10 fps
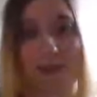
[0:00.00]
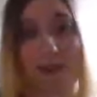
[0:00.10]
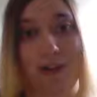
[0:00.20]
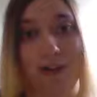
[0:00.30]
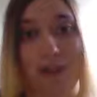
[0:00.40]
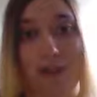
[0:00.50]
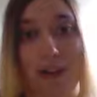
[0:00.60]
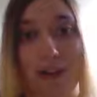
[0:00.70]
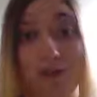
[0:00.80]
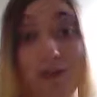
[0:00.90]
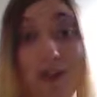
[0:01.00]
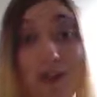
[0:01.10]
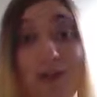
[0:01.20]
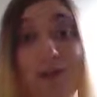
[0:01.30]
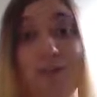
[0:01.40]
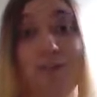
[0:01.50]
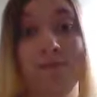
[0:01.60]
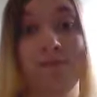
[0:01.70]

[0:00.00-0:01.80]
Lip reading: what all the things will do,